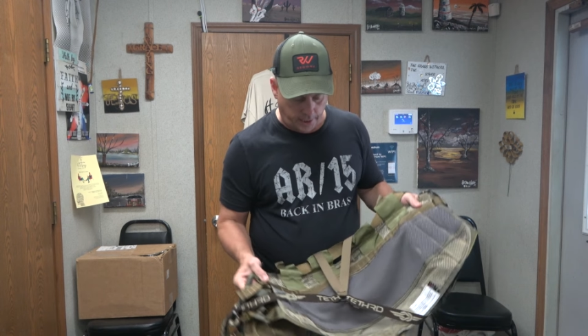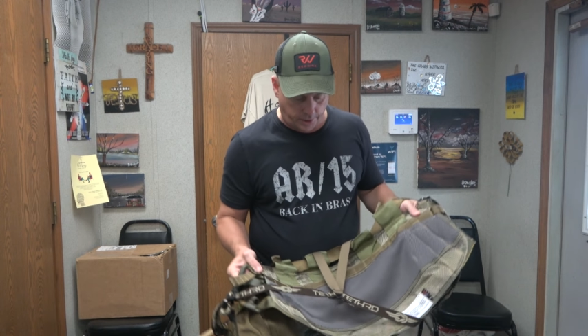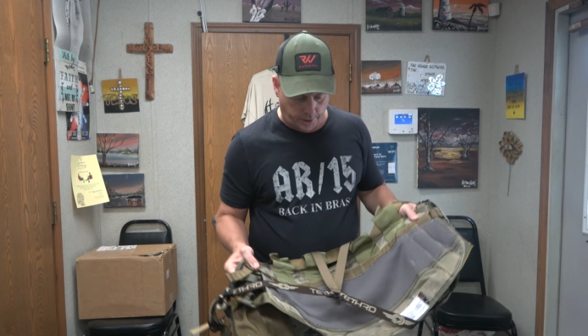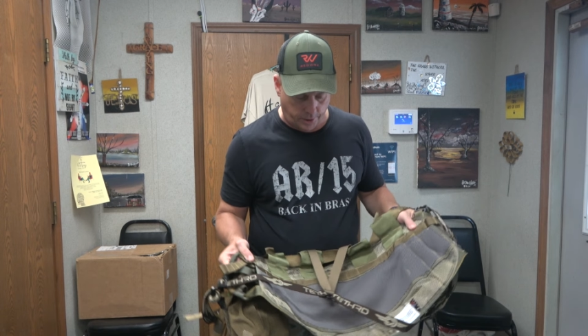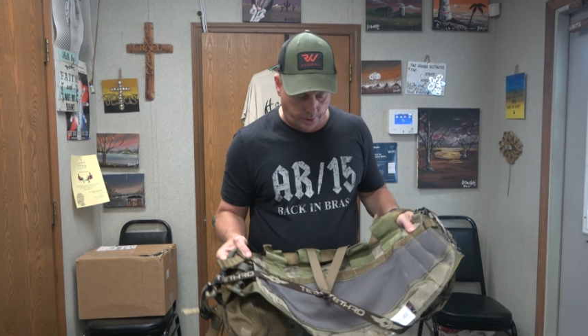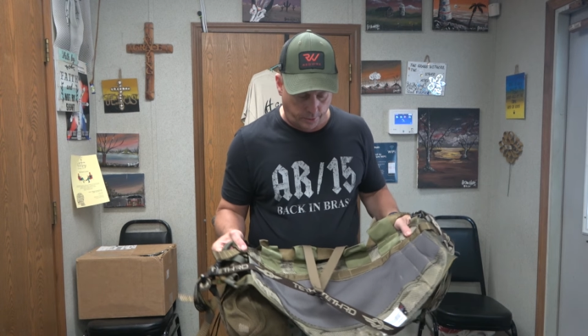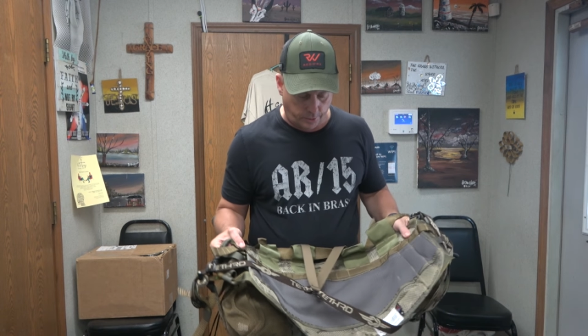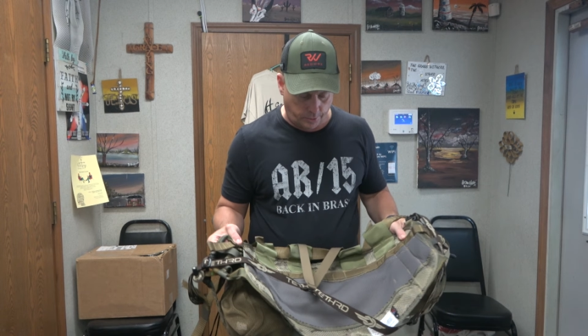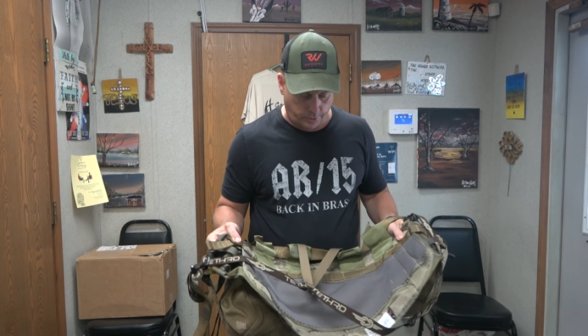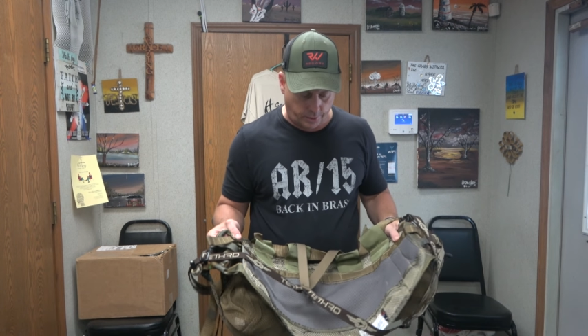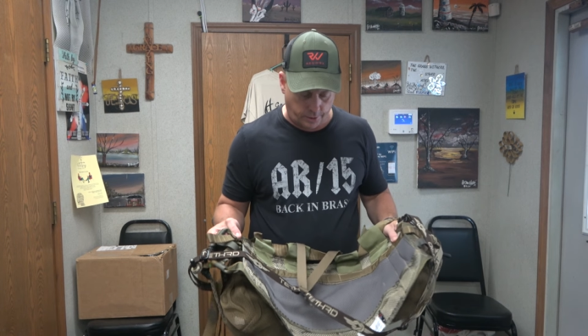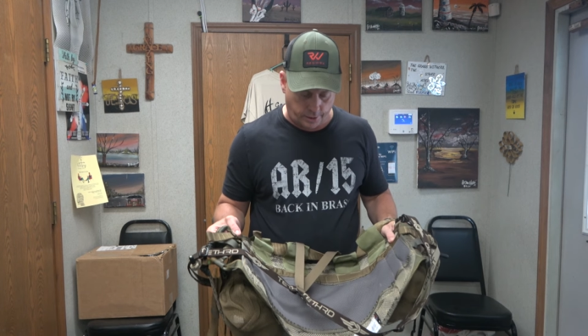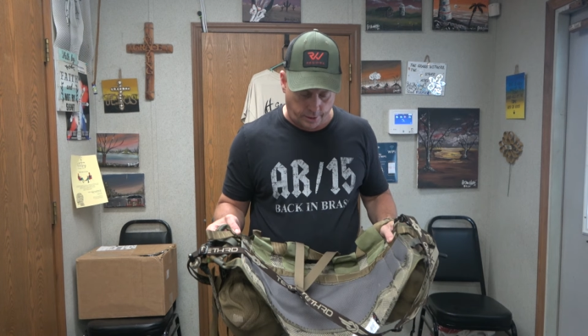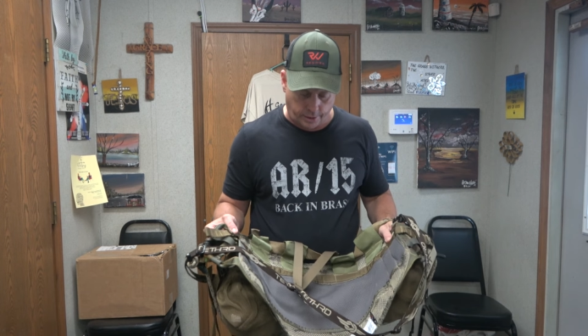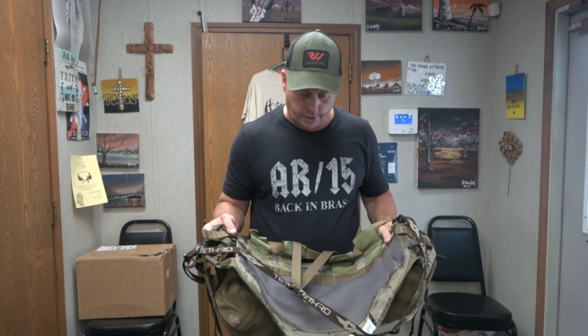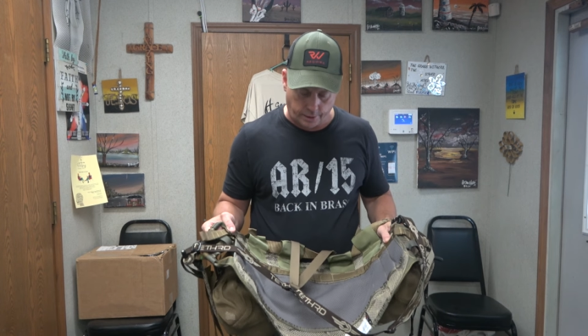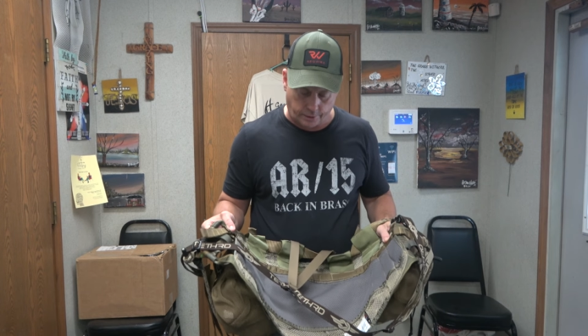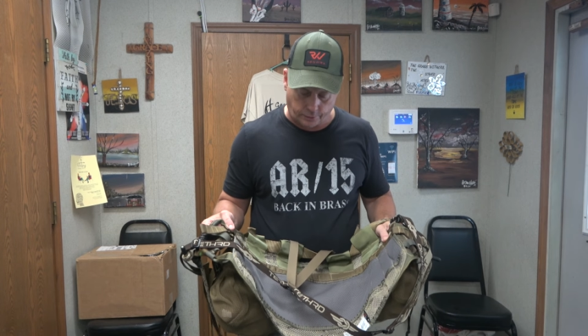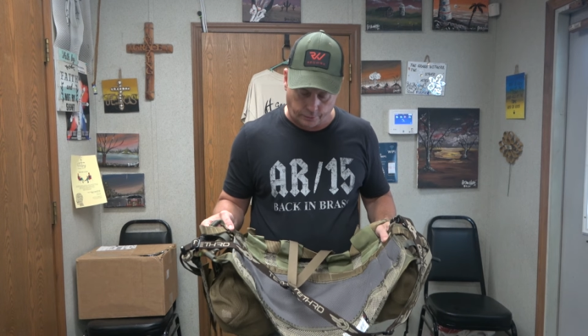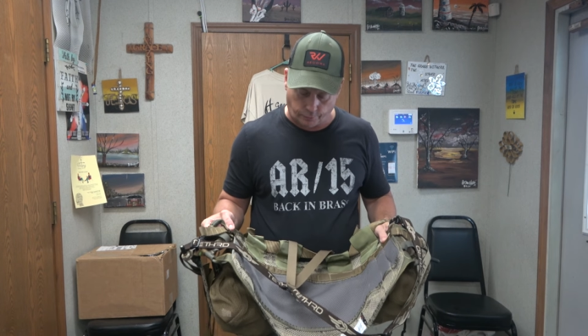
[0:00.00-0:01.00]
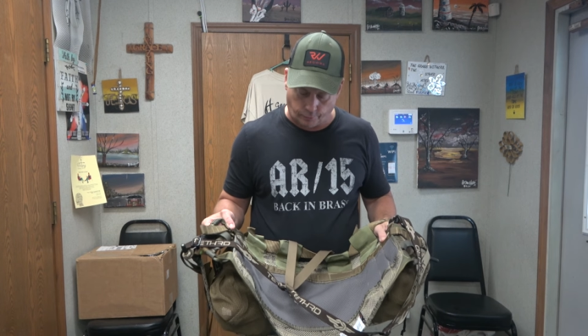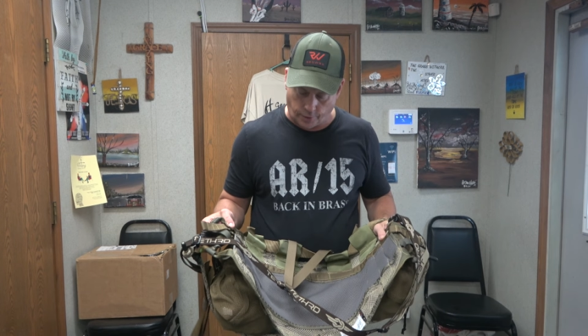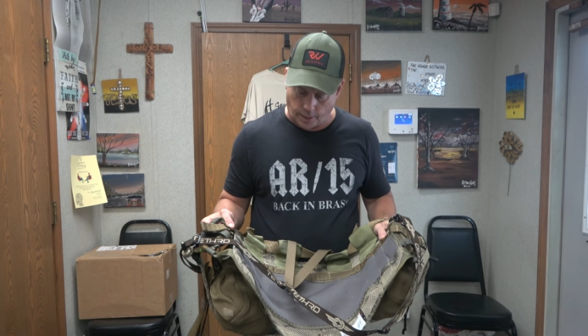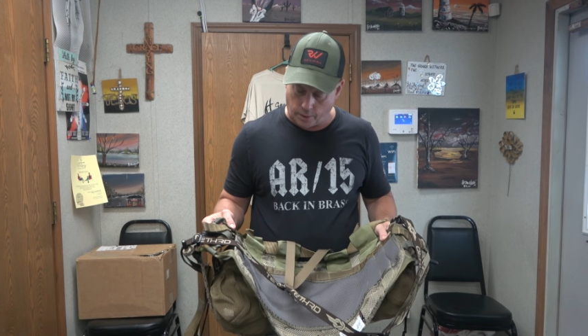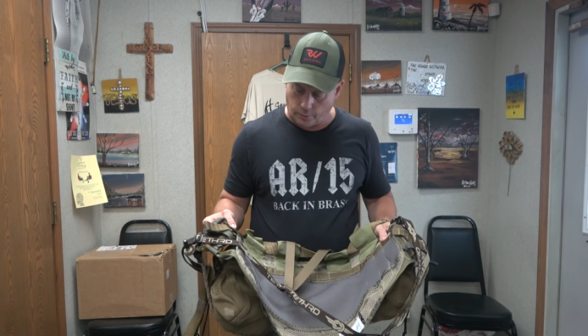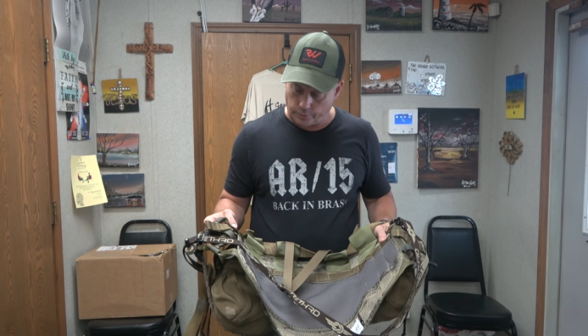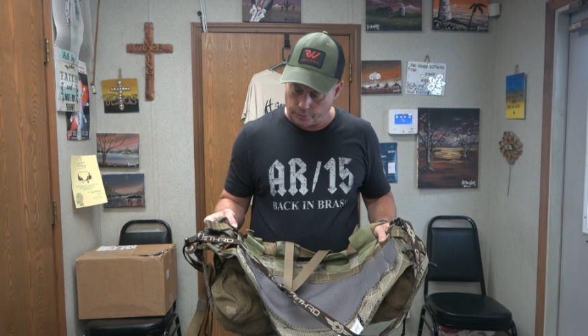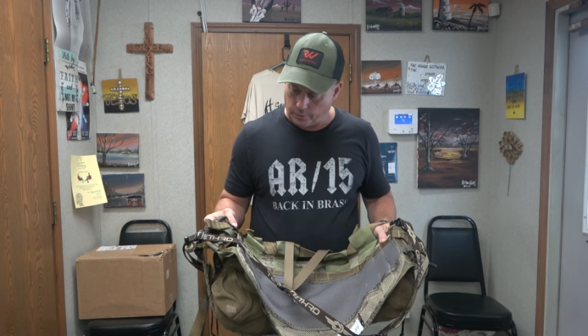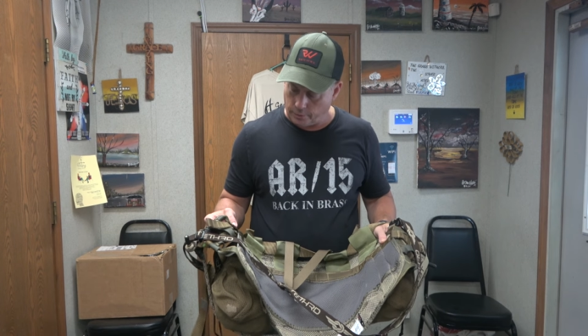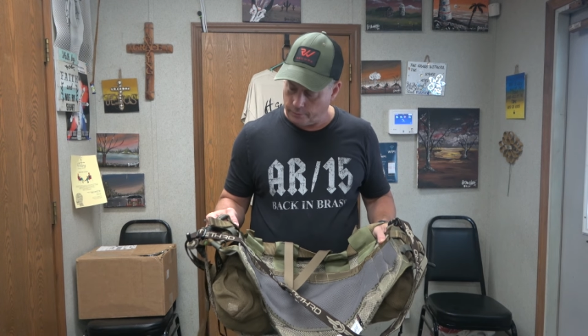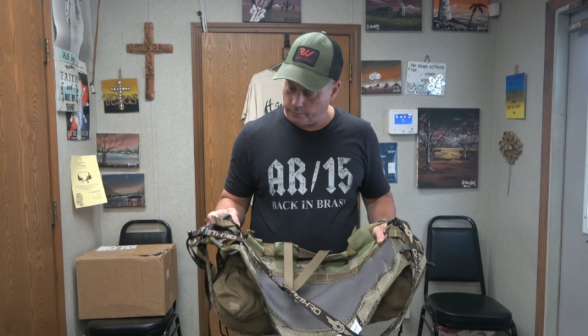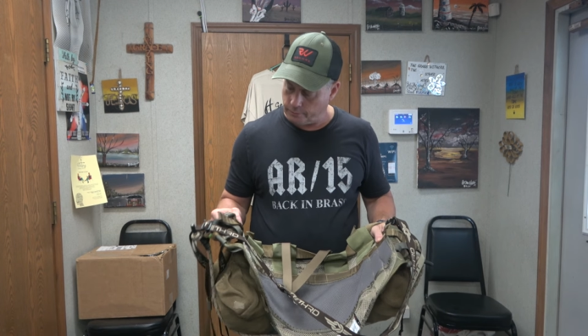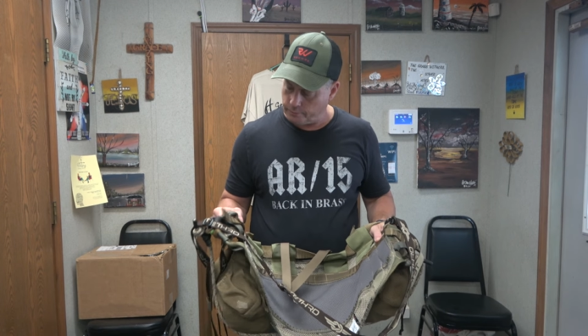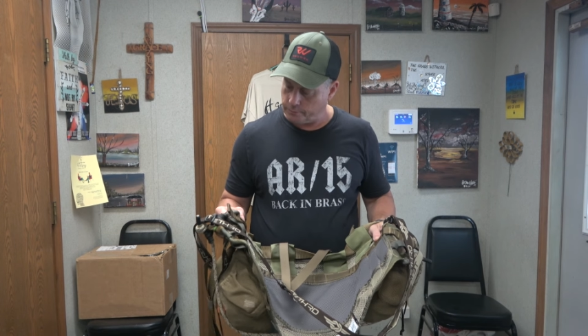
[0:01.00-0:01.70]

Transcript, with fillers: issues. It just felt